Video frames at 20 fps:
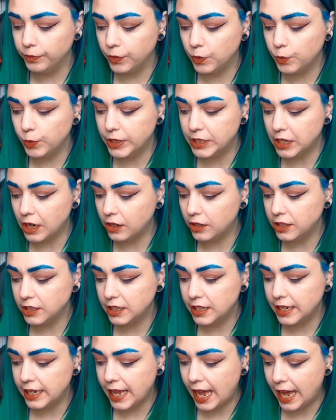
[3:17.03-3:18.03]
which
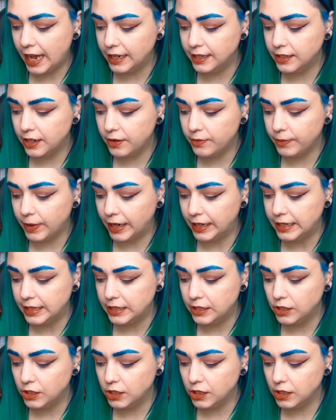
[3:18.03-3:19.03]
honestly I don't mind. It
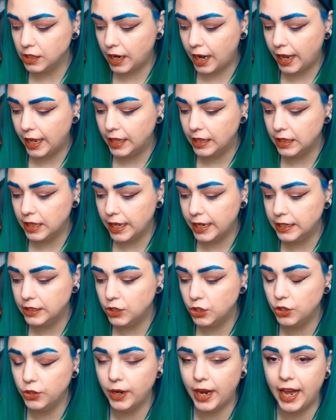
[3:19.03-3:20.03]
doesn't like lay
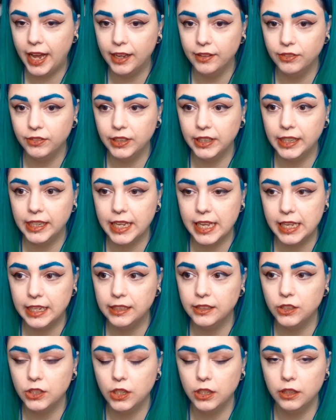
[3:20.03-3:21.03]
too heavily
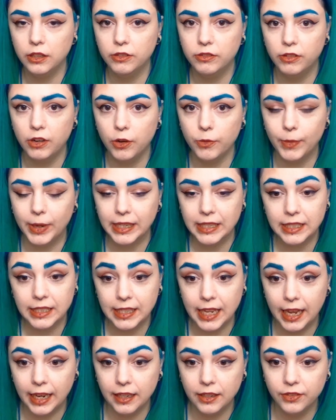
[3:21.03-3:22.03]
into the romance
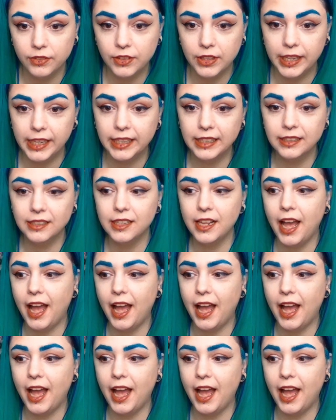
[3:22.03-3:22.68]
side of things,